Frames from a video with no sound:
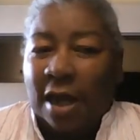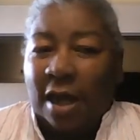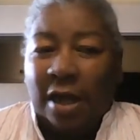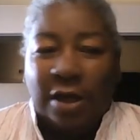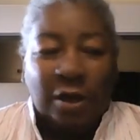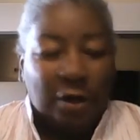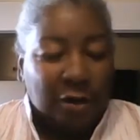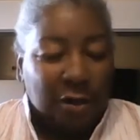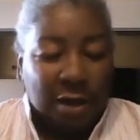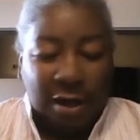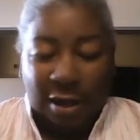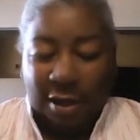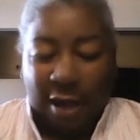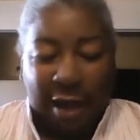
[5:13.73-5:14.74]
you know,
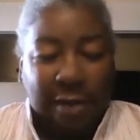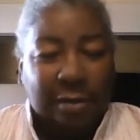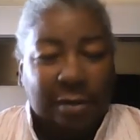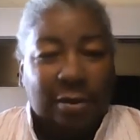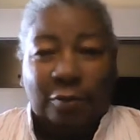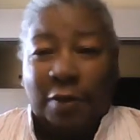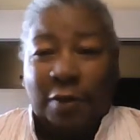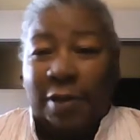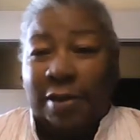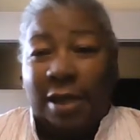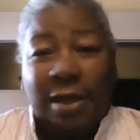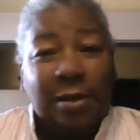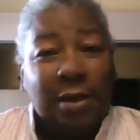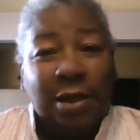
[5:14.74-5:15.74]
like with
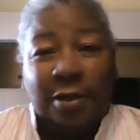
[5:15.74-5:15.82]
the,